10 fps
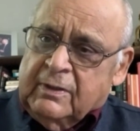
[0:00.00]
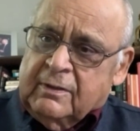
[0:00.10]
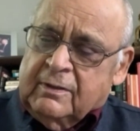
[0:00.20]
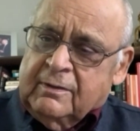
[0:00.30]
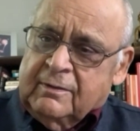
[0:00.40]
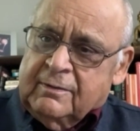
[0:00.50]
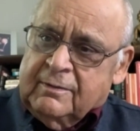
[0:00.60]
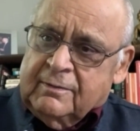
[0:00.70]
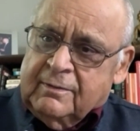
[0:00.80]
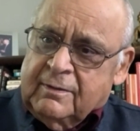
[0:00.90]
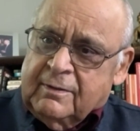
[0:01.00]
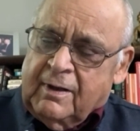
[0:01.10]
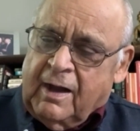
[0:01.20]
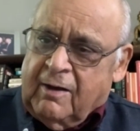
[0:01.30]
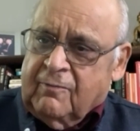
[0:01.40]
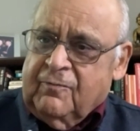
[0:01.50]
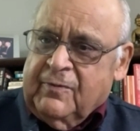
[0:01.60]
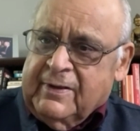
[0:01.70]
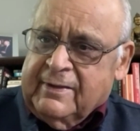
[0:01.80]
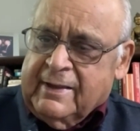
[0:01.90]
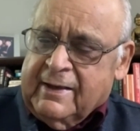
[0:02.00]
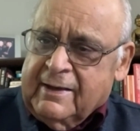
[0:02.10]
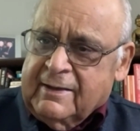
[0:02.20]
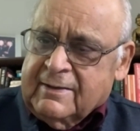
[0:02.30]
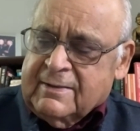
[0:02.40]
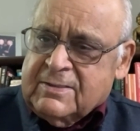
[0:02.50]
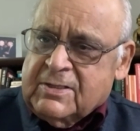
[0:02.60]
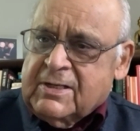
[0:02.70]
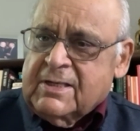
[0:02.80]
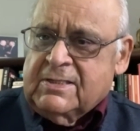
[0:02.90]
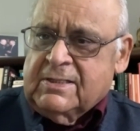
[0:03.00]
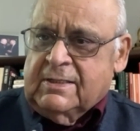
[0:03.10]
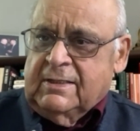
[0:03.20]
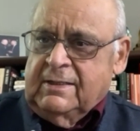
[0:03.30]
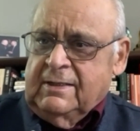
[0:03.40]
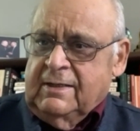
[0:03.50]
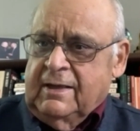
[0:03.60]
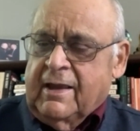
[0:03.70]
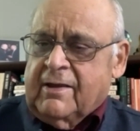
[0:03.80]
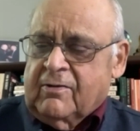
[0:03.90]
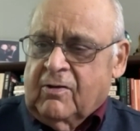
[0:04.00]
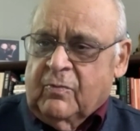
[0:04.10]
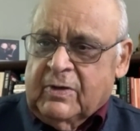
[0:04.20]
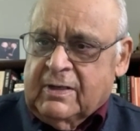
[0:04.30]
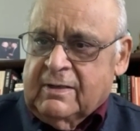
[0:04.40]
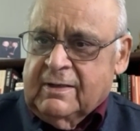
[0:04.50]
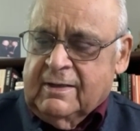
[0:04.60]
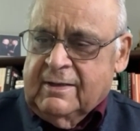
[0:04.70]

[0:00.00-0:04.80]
we were halfway there strategically, economically.